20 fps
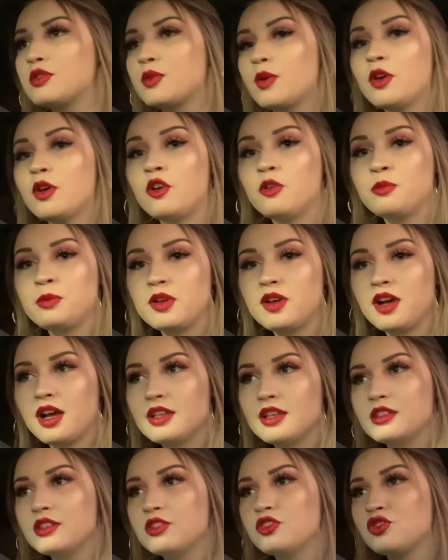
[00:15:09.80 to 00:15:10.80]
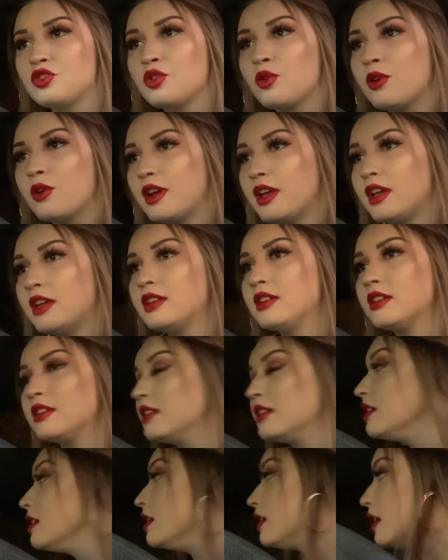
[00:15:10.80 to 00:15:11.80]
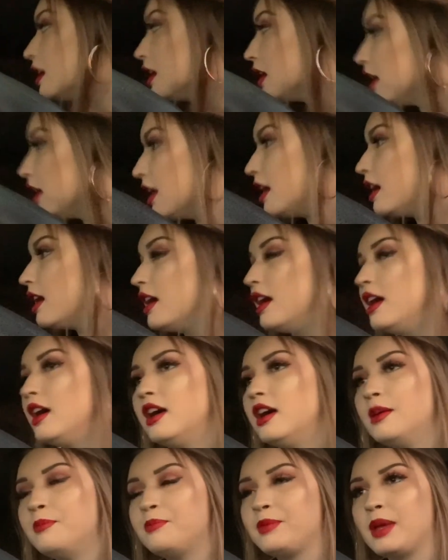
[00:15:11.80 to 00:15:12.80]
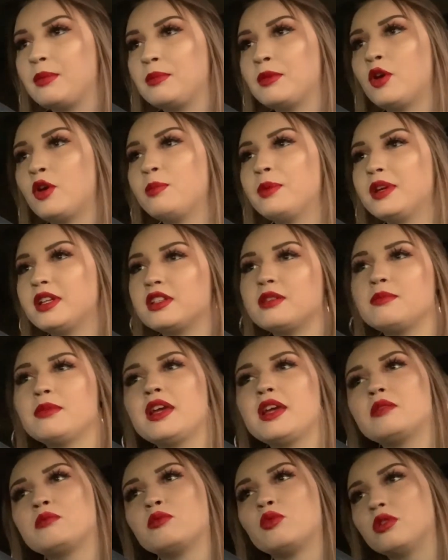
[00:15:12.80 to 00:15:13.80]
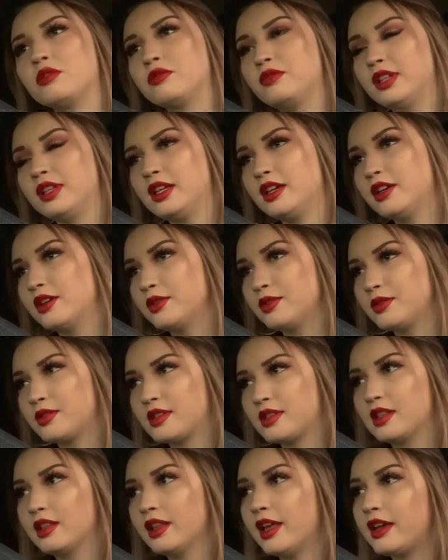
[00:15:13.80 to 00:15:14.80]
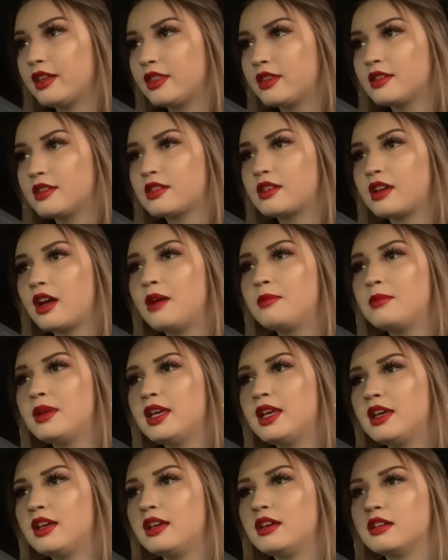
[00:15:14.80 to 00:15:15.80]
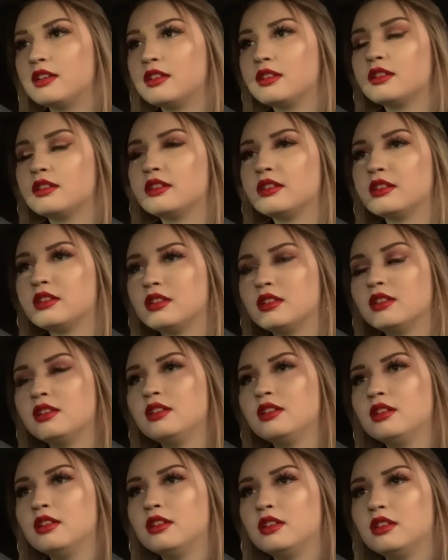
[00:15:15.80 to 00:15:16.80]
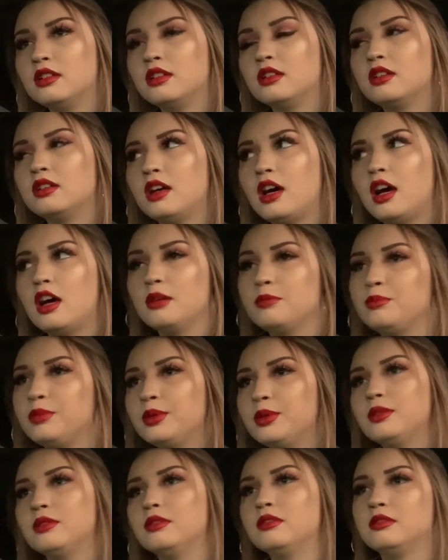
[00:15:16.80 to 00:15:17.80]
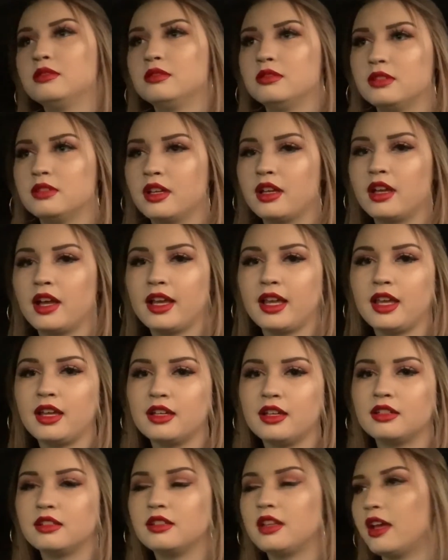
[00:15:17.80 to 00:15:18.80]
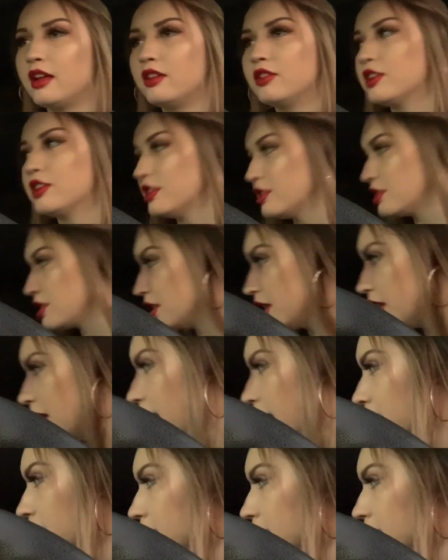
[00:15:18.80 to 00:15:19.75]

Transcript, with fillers: hope you guys enjoyed. I'm hoping to make more videos like this coming up. I can't English today.